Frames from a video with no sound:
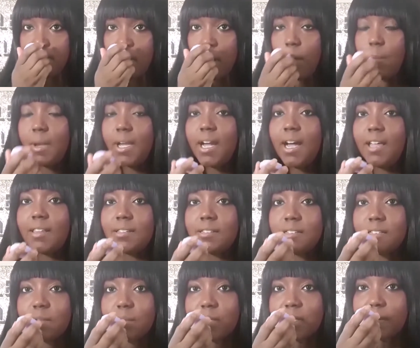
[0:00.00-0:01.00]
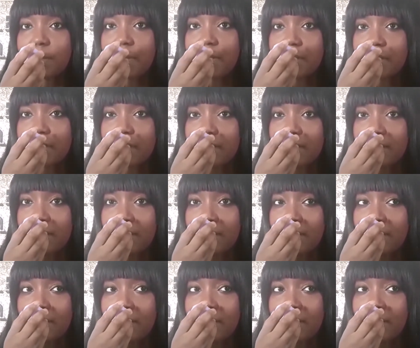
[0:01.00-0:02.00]
oh my God, this is what smells good.
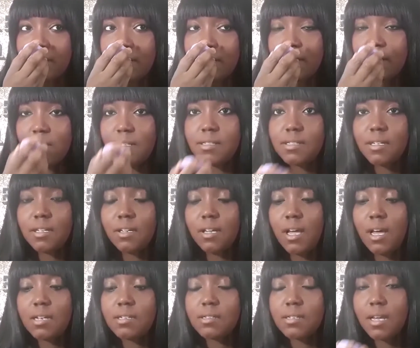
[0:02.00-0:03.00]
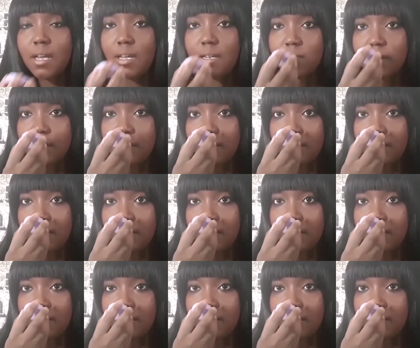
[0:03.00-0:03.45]
It's a gloss, guys.